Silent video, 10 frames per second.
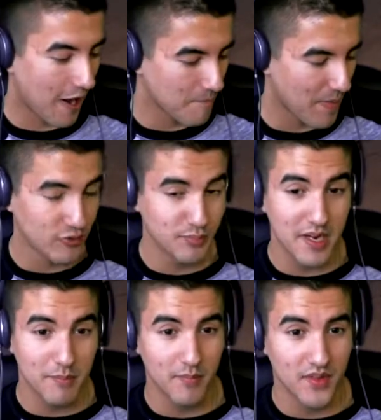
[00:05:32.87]
um, I was
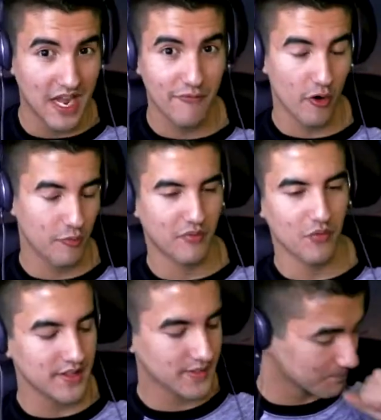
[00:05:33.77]
playing the Nightfall with my
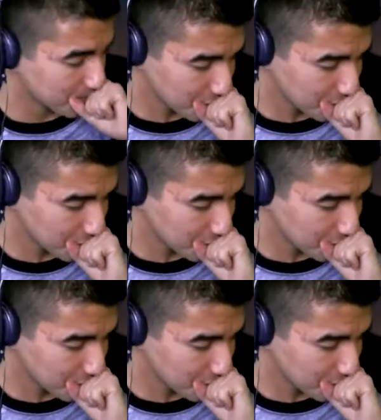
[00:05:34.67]
friends